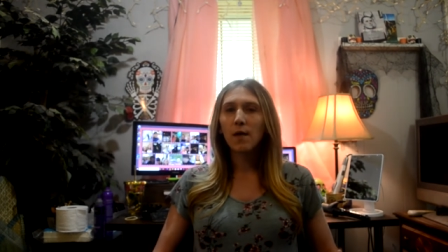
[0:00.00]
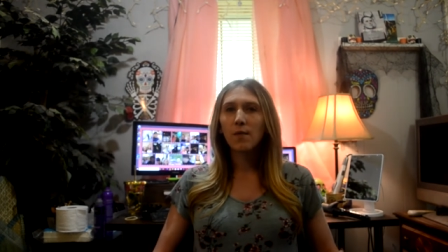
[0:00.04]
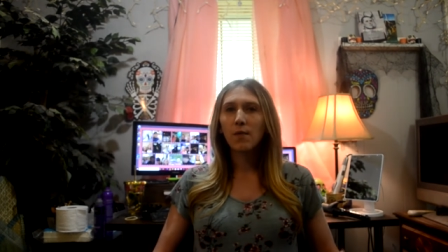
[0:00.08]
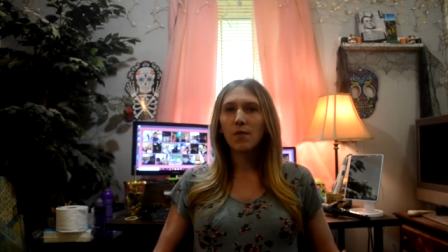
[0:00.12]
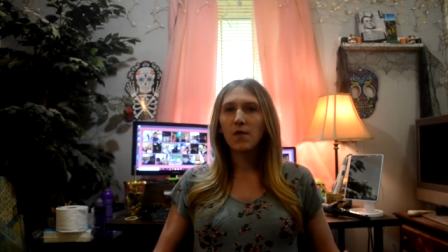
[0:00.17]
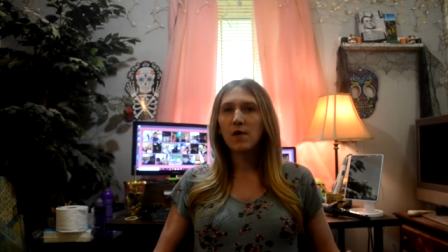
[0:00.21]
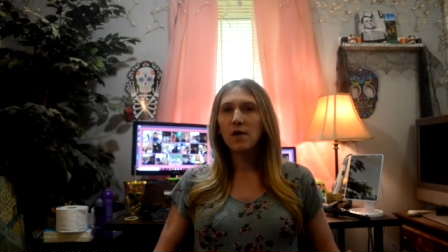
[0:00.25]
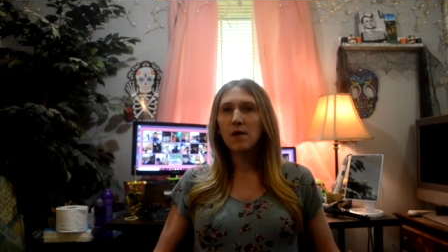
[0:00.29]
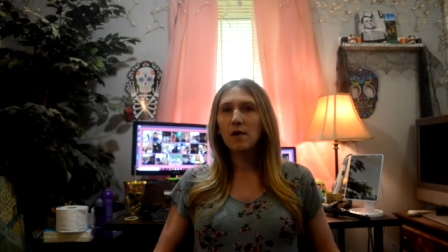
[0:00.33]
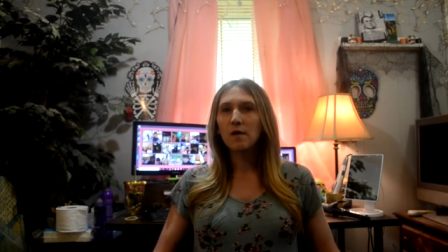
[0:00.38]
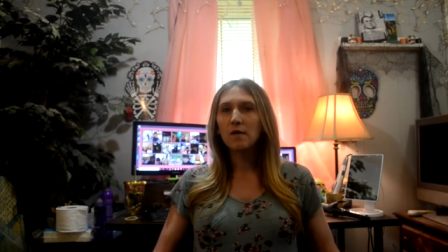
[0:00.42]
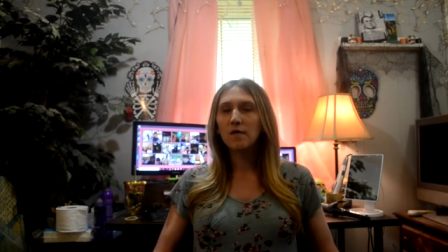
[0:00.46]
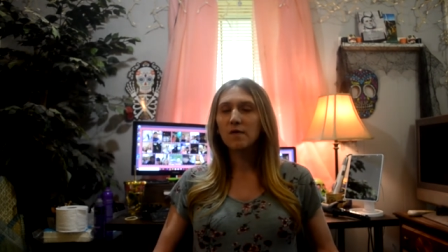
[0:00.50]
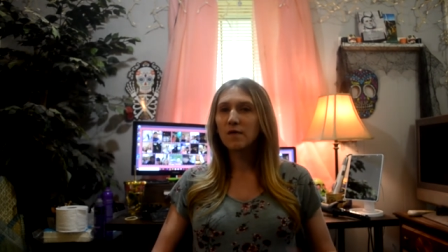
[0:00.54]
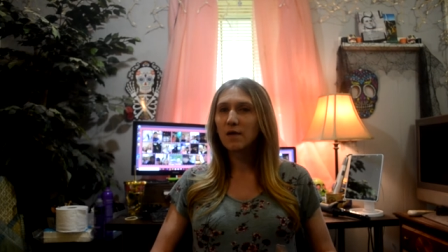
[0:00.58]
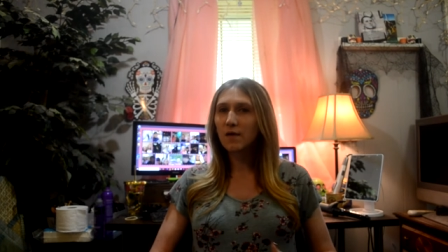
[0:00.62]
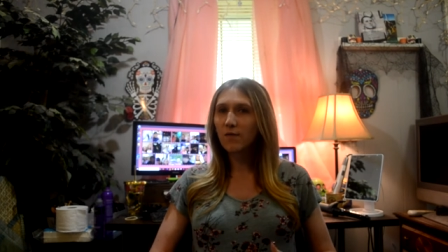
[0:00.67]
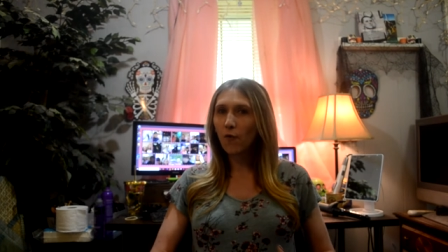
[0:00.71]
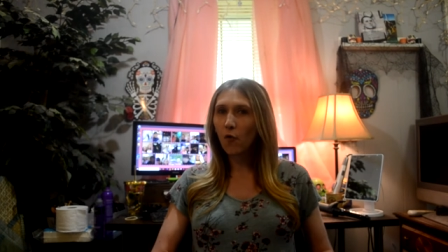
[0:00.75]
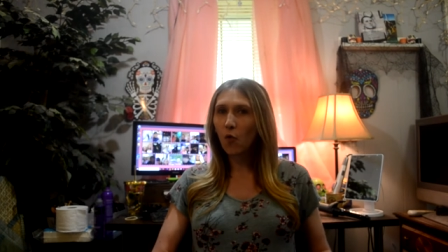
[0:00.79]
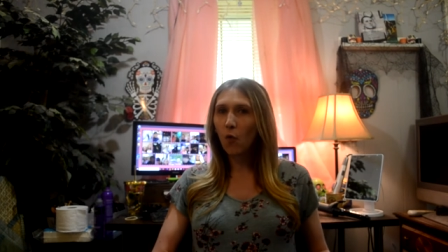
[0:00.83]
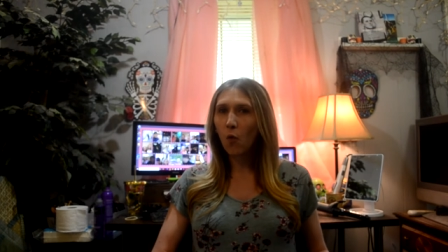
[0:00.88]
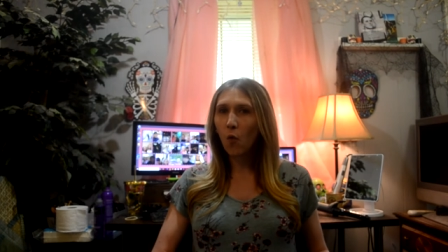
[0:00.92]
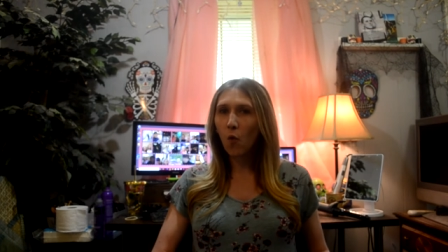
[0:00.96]
the
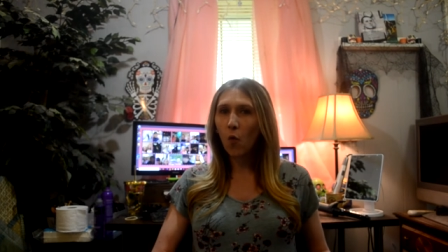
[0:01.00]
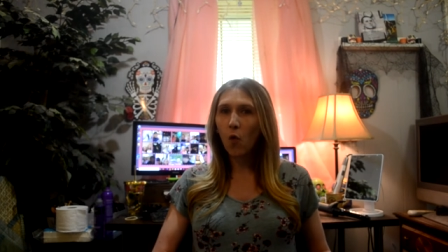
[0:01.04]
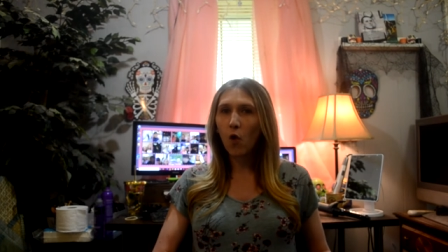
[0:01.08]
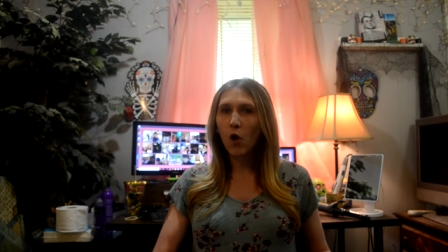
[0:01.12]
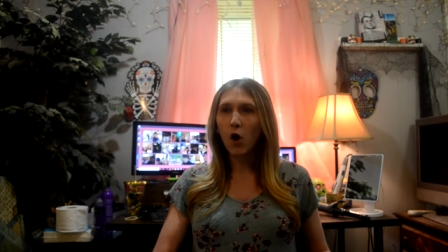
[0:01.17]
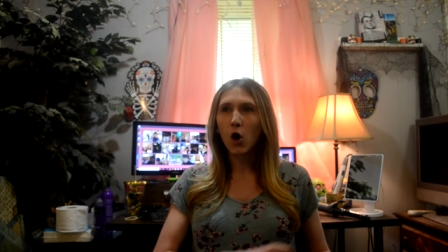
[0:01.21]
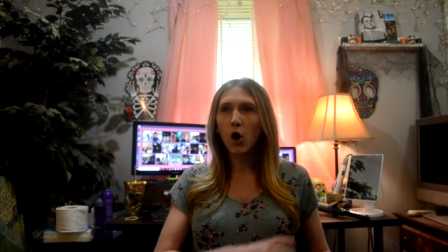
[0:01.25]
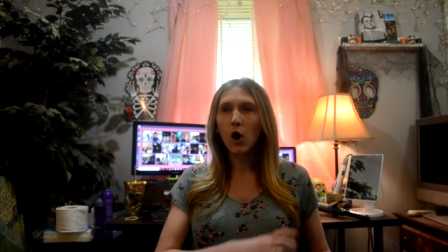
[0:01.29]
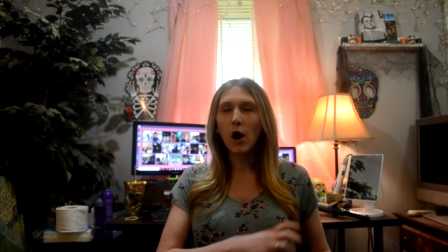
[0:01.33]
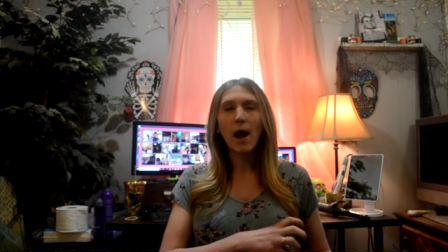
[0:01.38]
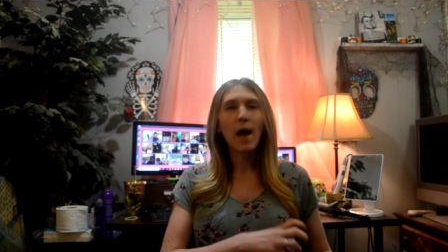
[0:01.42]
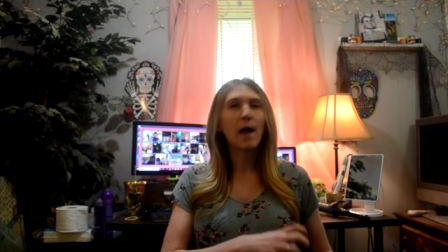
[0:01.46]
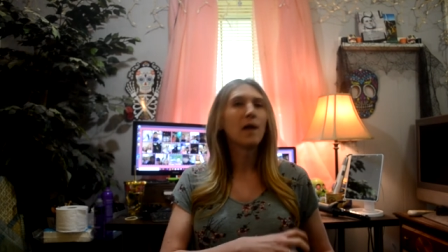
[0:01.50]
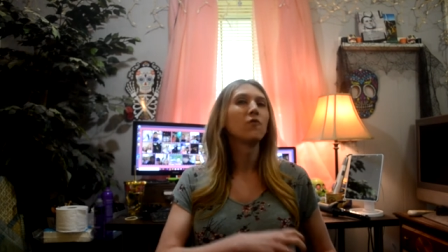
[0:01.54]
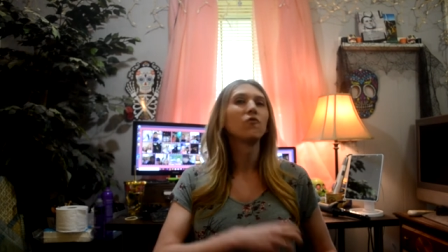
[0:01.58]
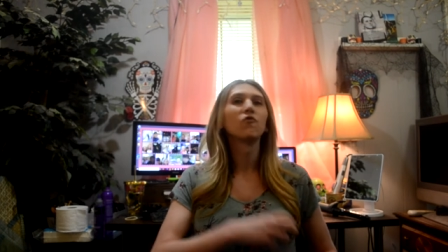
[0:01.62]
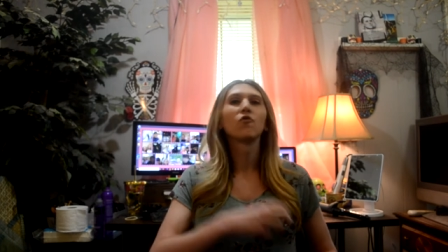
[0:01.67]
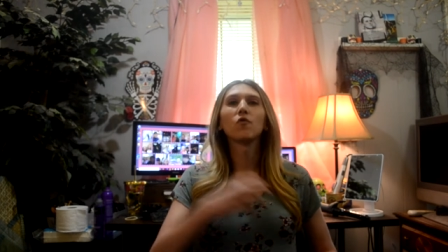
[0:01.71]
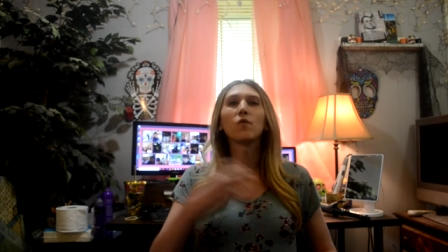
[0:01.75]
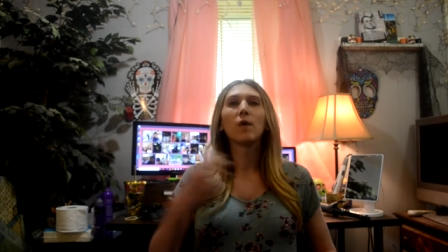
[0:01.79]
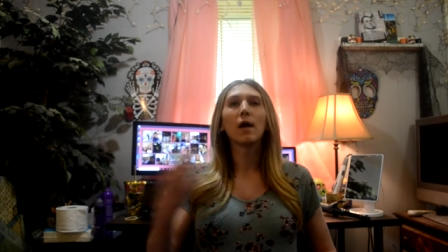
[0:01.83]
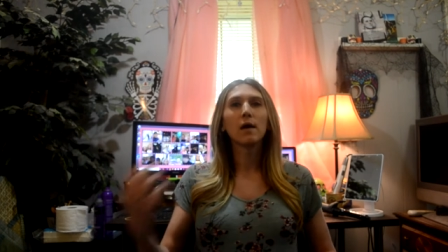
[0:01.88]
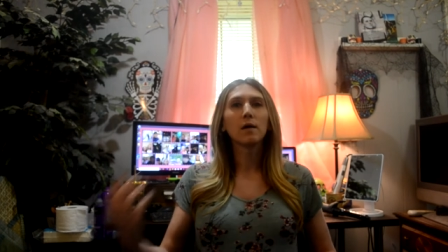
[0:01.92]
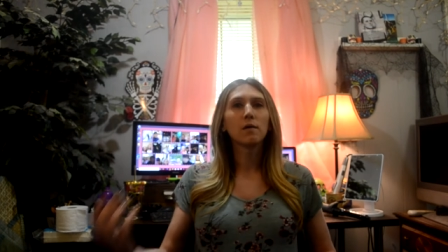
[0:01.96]
Civil War and
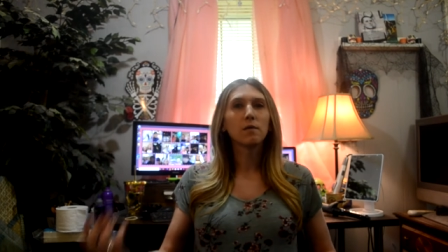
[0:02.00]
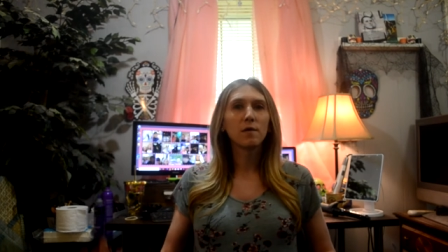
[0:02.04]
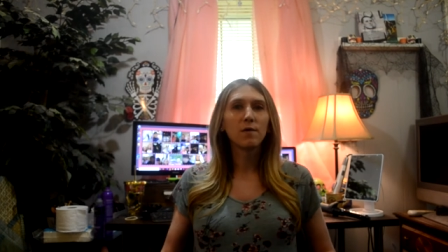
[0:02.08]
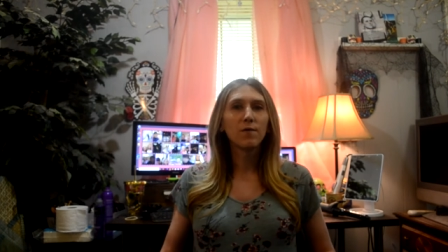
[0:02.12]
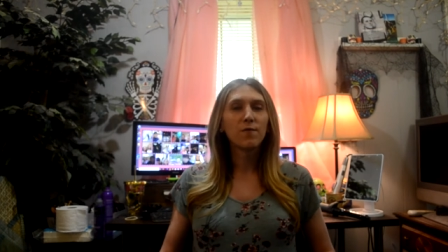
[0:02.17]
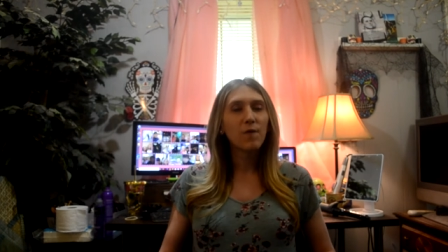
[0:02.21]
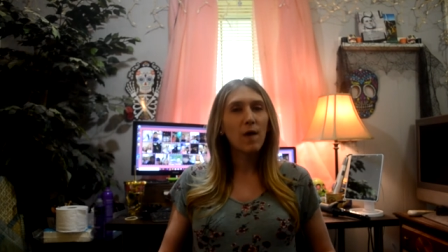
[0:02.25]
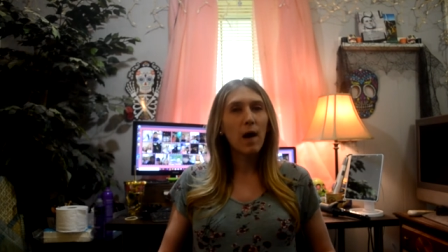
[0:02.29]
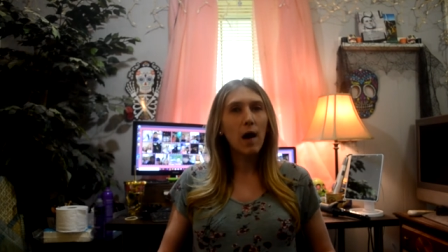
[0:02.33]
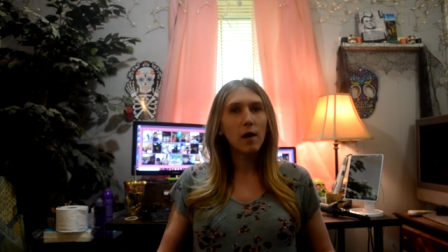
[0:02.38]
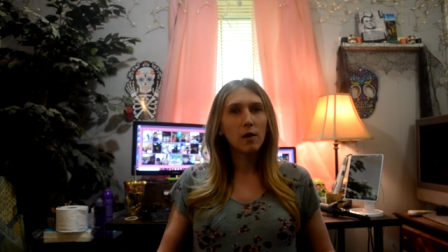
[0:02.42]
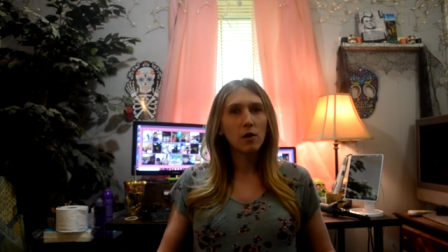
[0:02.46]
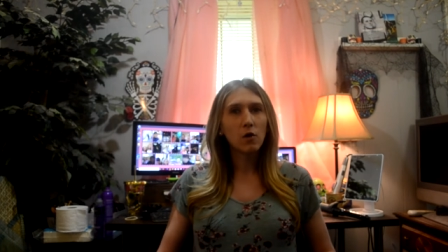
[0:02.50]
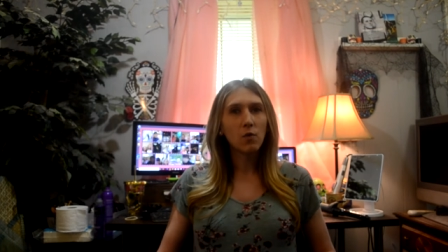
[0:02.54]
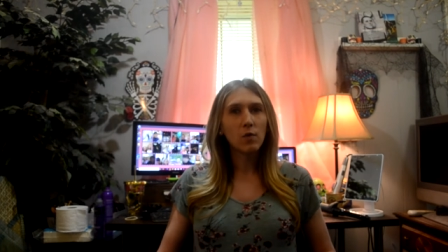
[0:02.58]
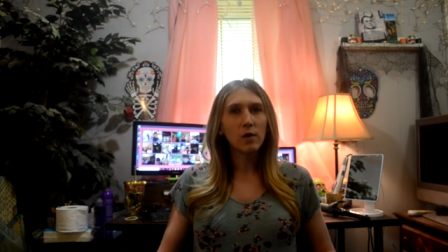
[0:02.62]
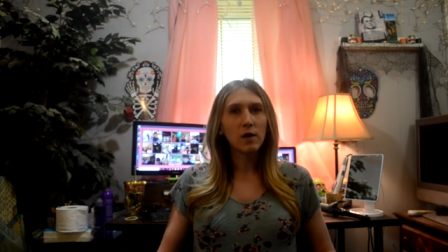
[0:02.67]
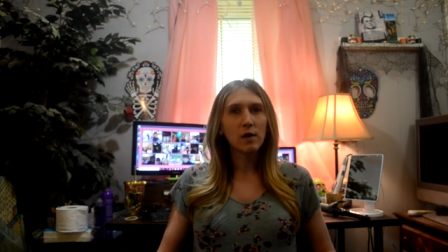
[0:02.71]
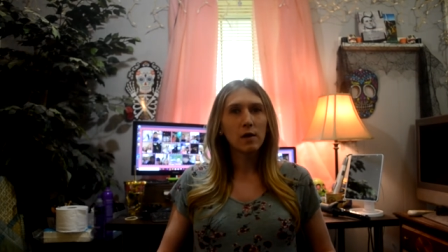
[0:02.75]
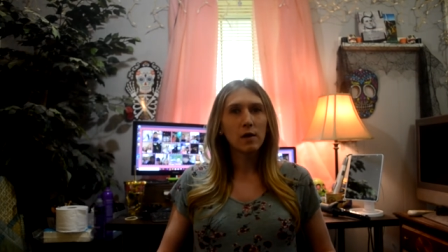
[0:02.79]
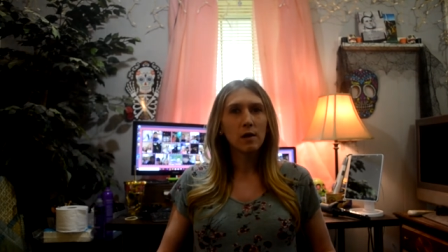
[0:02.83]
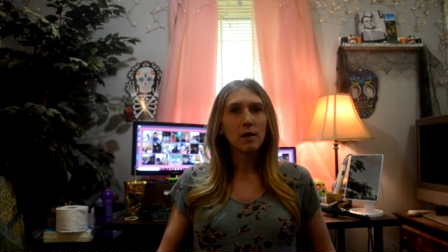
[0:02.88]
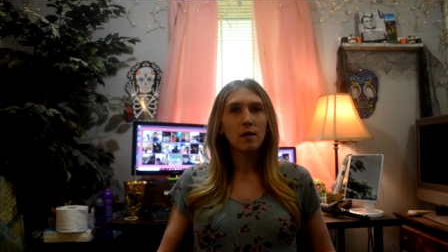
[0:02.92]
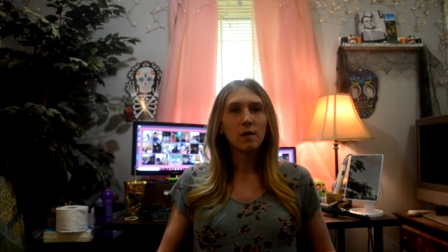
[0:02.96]
directly
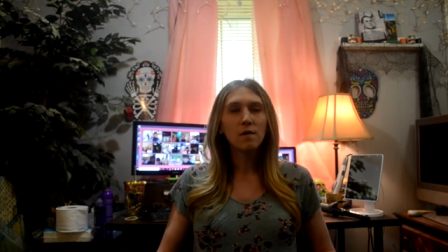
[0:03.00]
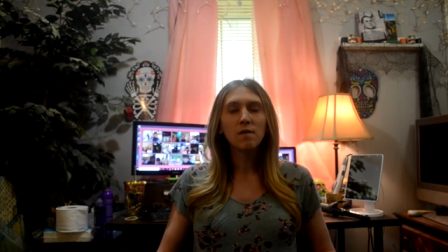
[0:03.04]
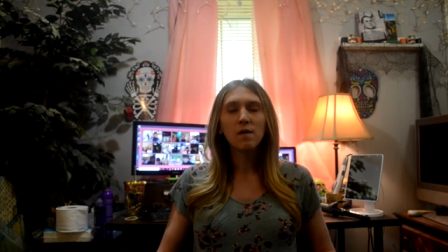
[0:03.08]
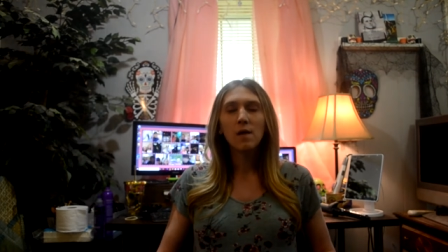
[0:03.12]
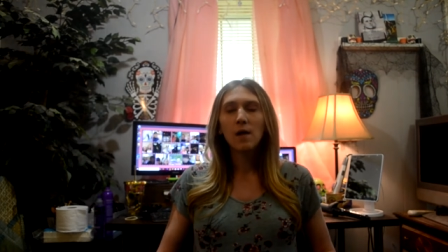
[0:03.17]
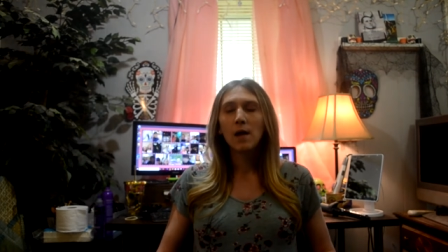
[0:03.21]
following it.